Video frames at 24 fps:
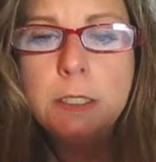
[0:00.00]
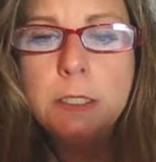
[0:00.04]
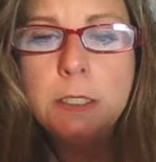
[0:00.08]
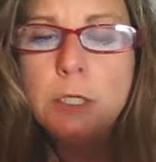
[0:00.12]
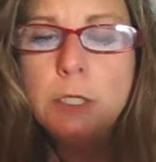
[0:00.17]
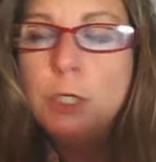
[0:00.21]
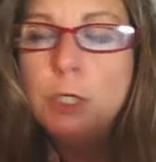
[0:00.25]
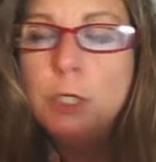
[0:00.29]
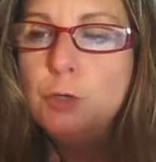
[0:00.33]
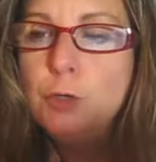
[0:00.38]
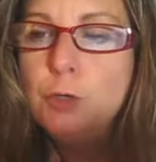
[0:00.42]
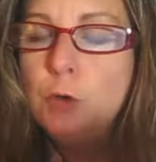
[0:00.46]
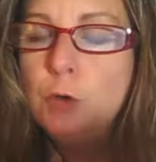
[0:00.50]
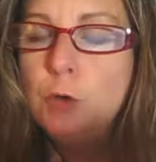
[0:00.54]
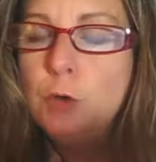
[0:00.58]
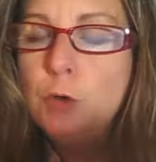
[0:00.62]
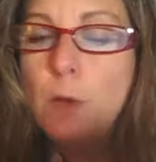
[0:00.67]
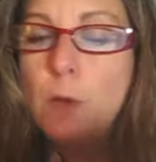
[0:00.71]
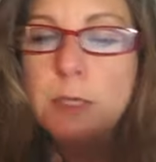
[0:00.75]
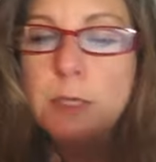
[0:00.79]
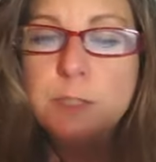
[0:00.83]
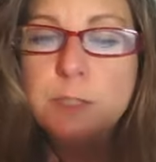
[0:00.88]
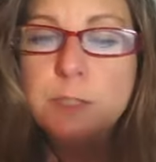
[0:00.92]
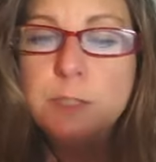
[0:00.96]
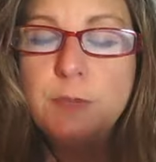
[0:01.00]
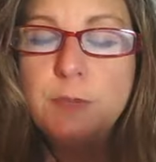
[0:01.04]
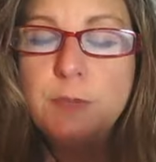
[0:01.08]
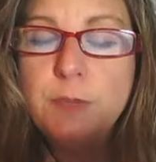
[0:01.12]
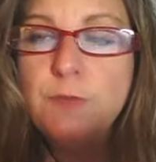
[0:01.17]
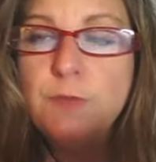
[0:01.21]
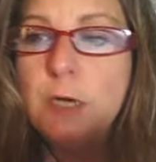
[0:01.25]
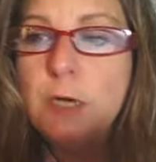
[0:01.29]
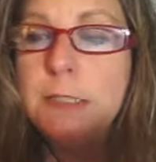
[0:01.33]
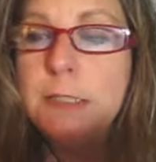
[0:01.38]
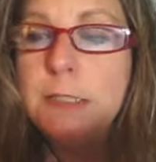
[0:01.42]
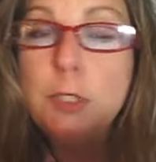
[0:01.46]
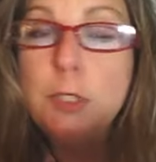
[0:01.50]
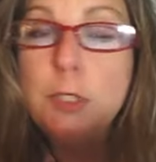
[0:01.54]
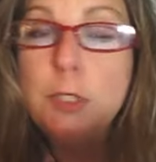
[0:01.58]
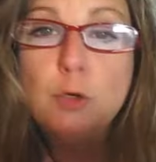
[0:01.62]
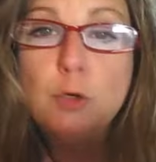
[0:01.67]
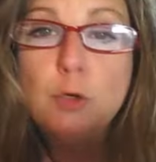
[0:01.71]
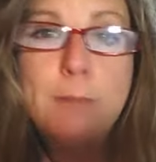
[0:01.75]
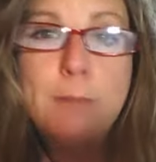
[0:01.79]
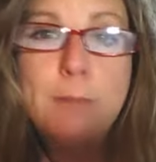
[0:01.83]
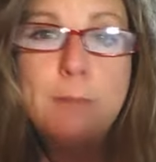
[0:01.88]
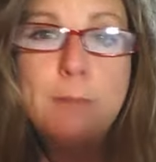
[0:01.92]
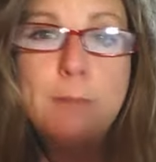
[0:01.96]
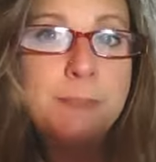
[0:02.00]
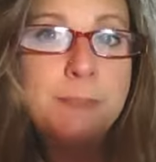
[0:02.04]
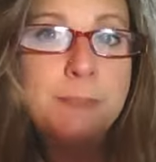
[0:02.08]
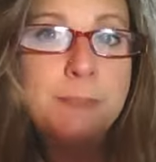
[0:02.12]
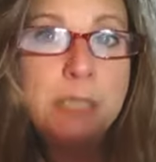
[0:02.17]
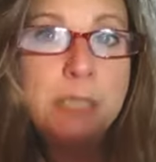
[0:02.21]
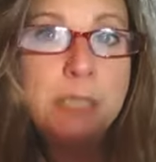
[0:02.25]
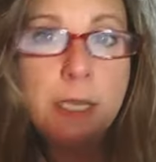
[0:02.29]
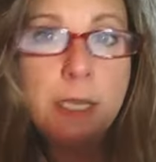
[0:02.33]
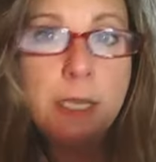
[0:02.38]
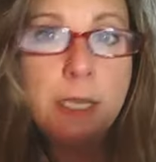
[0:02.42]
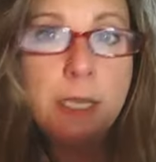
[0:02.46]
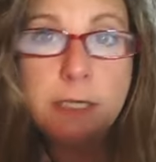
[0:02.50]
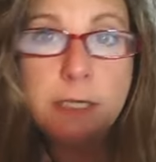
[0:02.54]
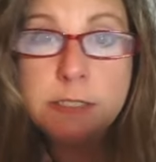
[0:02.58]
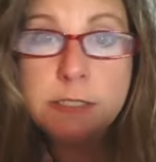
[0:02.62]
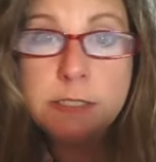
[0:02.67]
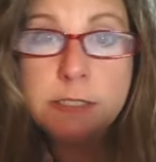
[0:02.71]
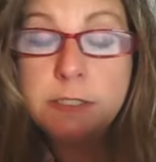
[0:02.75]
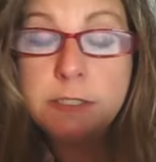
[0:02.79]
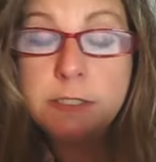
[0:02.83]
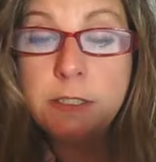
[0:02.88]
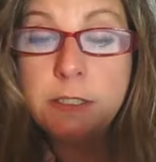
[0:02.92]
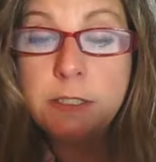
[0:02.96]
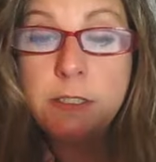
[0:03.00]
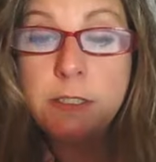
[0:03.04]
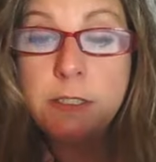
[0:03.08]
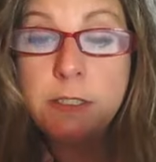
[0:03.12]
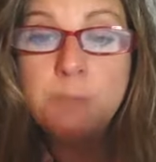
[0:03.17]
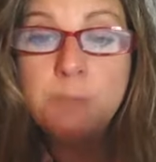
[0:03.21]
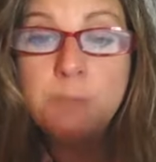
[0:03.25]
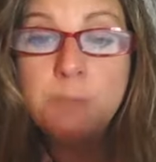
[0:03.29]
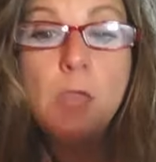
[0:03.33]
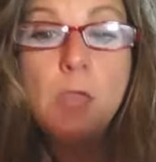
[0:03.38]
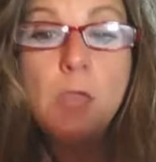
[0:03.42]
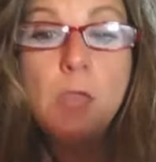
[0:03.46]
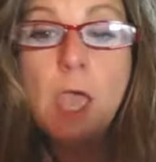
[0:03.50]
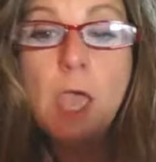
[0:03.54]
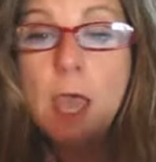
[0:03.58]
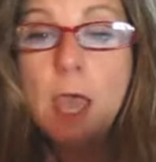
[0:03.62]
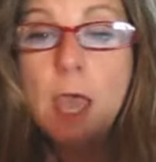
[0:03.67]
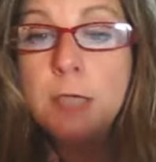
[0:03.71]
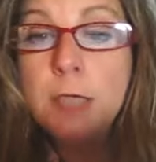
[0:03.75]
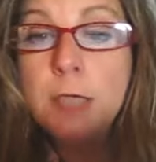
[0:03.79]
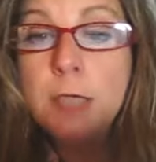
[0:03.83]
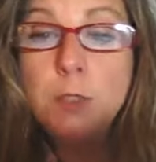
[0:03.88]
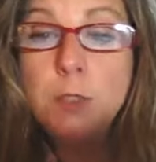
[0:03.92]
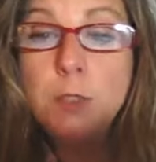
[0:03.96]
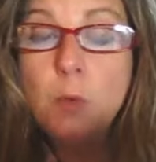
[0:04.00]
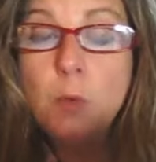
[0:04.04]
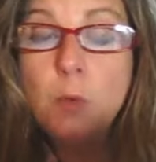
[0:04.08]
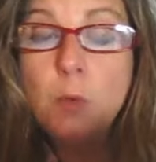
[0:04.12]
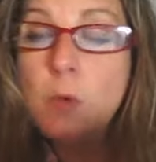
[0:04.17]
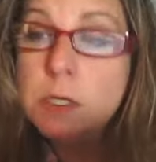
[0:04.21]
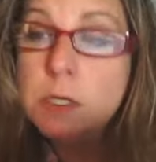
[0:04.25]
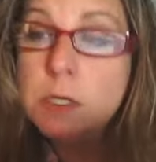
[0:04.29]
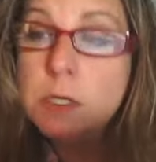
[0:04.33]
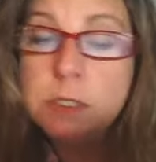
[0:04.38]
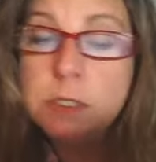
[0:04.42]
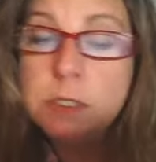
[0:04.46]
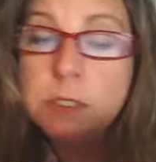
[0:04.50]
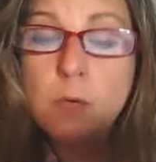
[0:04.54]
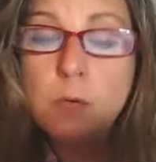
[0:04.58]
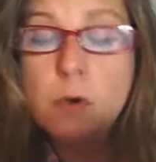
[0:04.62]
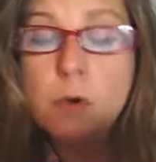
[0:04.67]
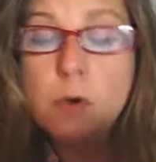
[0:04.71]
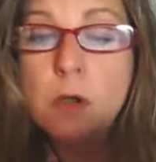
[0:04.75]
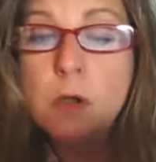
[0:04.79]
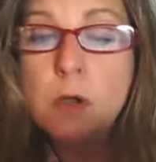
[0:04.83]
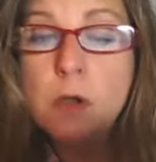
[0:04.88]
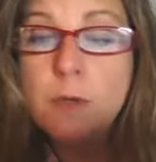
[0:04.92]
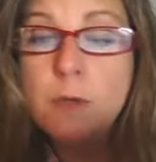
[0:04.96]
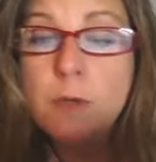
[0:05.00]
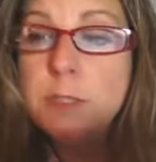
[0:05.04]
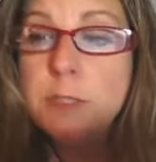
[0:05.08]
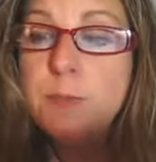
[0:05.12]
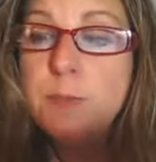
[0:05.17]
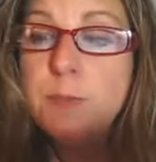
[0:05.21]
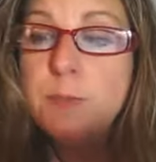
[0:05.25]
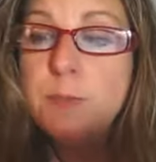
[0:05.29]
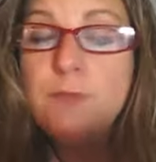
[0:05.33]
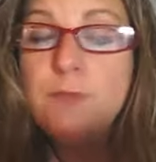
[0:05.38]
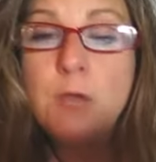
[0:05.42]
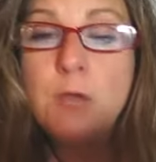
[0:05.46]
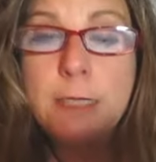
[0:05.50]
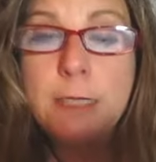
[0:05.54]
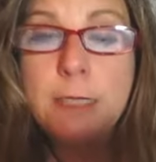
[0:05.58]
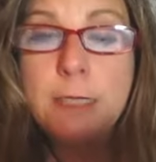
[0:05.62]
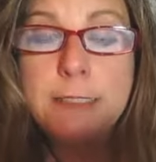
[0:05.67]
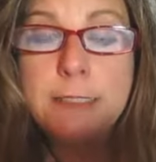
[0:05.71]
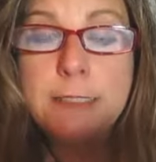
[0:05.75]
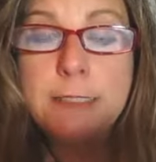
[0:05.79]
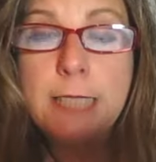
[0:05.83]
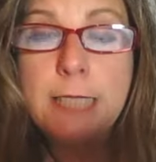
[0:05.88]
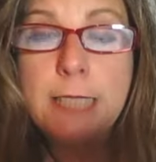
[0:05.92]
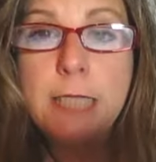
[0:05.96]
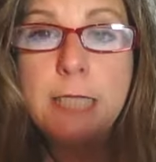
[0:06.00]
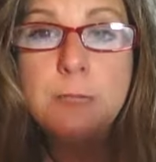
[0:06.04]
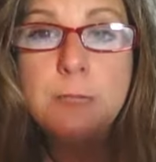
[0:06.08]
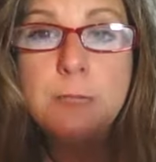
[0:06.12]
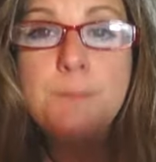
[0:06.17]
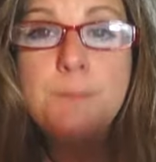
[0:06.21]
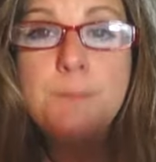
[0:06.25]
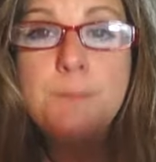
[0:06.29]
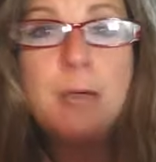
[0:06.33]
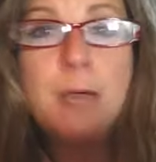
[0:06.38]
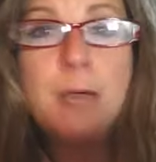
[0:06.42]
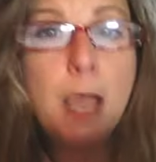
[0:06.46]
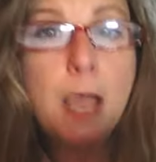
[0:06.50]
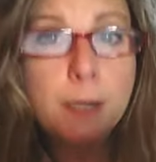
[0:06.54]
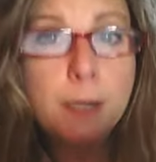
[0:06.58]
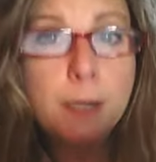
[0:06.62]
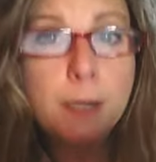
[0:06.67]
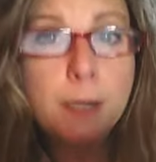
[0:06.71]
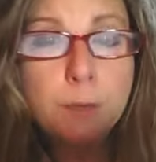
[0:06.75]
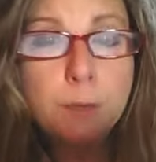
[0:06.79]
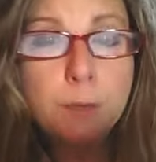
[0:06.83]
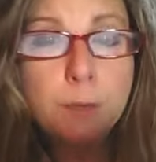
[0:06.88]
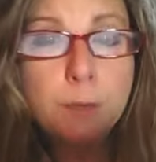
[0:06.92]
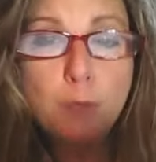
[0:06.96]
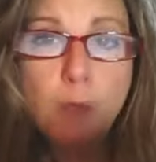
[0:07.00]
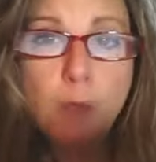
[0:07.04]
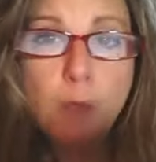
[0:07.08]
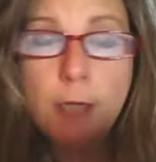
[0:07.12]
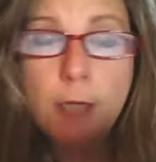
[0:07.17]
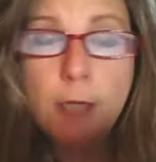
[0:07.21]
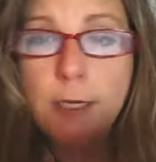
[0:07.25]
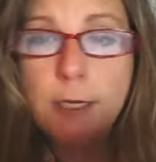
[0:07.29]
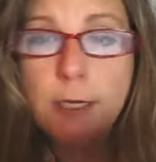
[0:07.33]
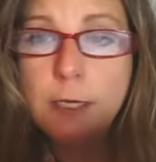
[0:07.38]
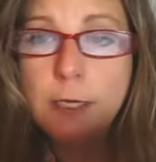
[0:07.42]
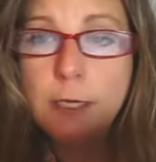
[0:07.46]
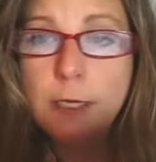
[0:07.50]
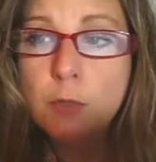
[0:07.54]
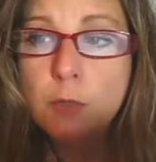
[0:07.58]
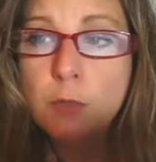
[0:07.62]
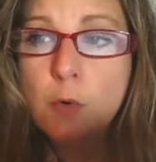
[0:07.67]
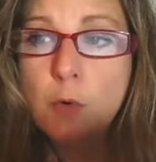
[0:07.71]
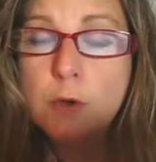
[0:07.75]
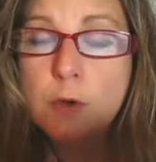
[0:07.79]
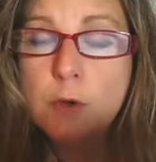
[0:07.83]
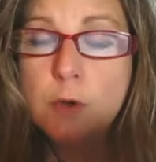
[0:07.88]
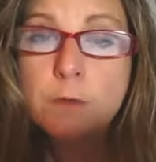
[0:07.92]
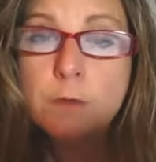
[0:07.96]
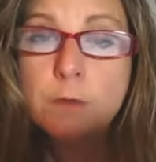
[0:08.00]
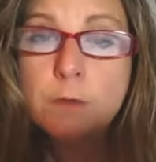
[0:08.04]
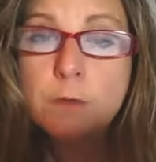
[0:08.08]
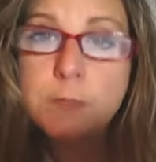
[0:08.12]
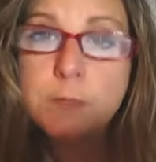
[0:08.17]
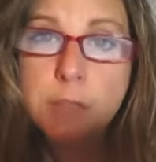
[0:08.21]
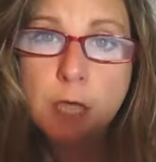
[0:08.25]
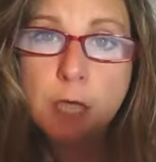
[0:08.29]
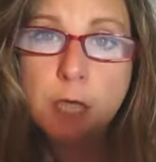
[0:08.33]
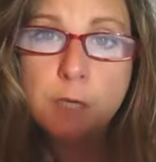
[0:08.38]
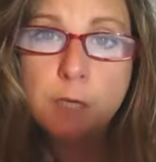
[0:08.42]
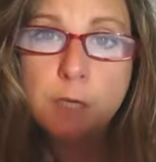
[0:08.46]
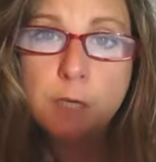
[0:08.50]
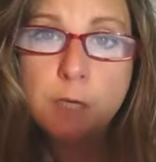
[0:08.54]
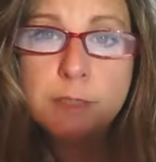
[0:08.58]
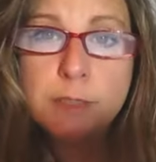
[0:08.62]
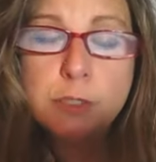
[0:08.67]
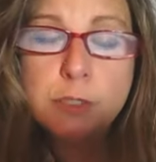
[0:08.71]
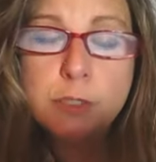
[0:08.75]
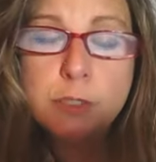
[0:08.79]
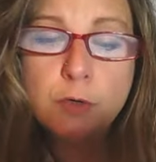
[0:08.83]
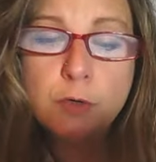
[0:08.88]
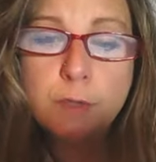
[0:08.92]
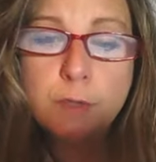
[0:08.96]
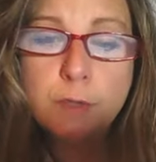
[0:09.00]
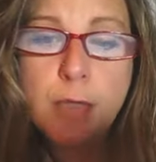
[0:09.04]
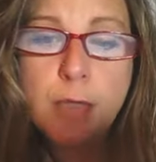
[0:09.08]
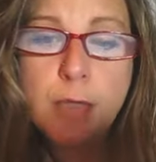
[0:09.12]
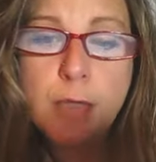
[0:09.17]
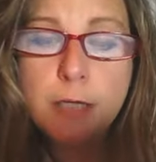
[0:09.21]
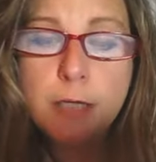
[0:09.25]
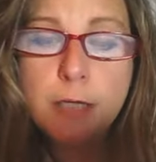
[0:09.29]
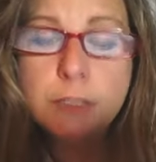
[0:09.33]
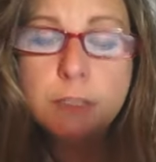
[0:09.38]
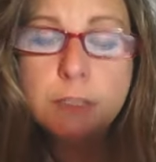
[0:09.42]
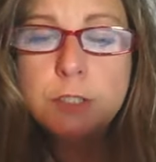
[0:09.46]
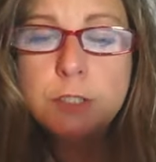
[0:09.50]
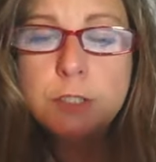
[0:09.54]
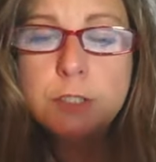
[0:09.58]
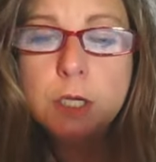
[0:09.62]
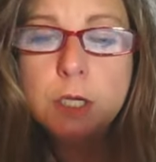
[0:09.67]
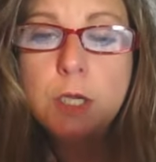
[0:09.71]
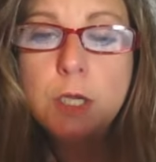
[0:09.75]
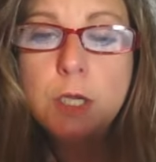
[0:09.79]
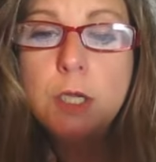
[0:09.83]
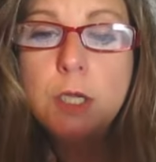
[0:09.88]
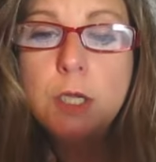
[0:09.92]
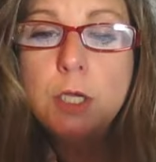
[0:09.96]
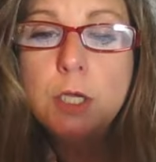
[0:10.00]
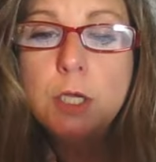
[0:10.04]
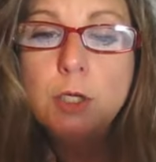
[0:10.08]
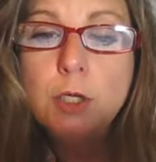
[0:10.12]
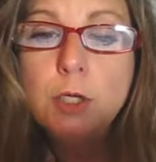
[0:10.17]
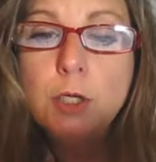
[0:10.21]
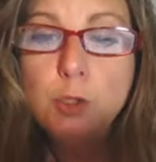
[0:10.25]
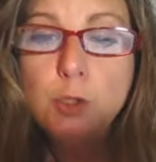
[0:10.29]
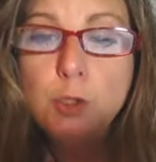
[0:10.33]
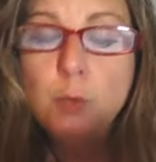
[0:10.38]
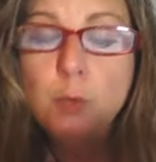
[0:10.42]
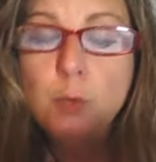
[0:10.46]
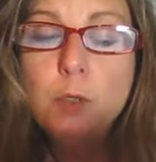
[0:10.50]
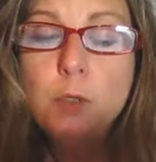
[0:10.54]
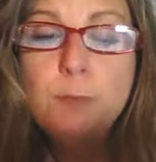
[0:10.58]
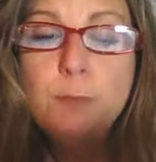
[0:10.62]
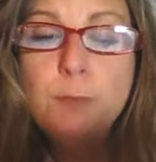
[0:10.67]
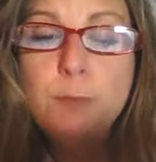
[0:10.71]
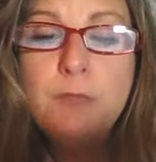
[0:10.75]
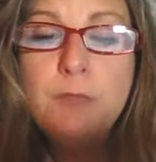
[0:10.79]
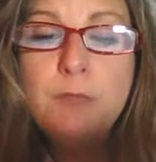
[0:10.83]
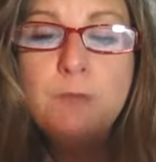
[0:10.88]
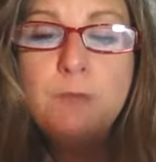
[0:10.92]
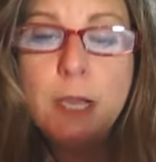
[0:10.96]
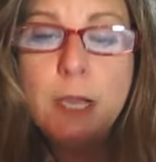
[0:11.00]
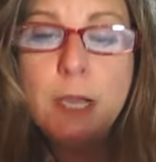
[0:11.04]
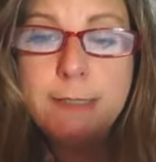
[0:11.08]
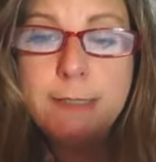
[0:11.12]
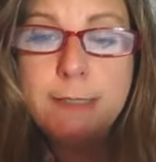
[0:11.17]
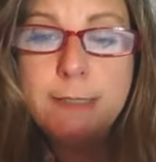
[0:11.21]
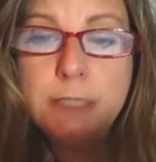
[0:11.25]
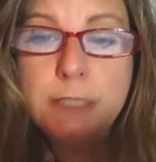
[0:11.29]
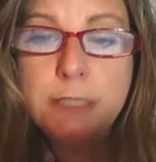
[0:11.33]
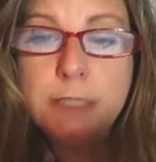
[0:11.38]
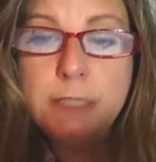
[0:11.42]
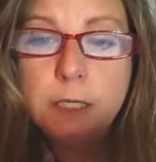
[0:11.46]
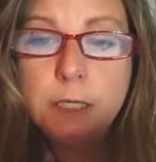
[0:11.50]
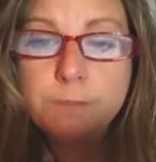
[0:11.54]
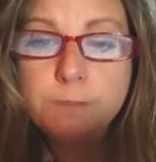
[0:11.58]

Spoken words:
You're going to be finding your map to NSD. And you also are going to be finding at the bottom right-hand corner of the document starter package, you will be finding